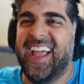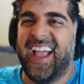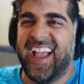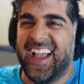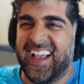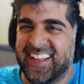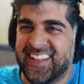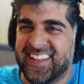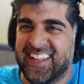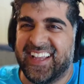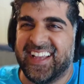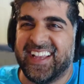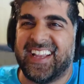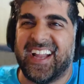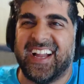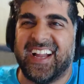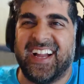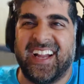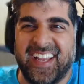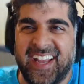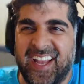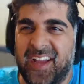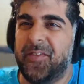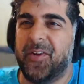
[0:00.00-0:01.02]
and like
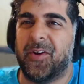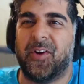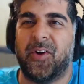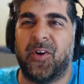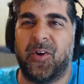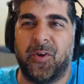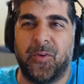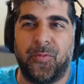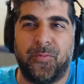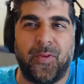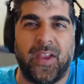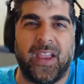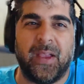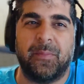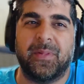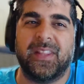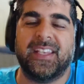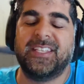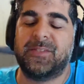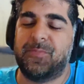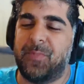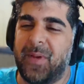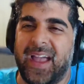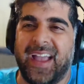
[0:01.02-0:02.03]
I have your whole
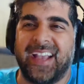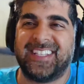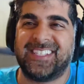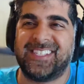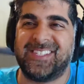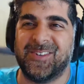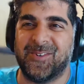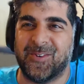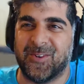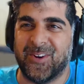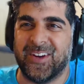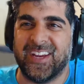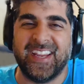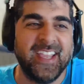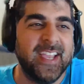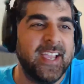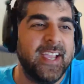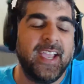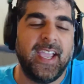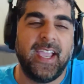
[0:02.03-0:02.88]
family's backstory.